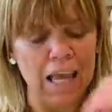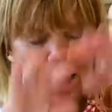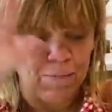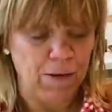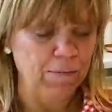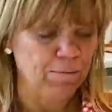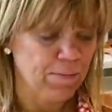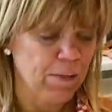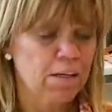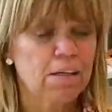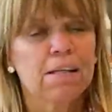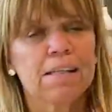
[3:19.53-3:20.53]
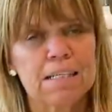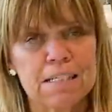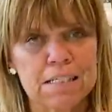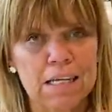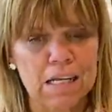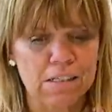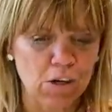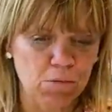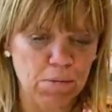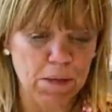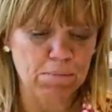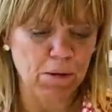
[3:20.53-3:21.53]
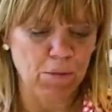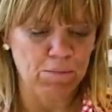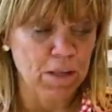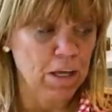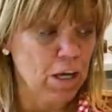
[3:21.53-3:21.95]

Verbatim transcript: Anyway, that's a side note, people.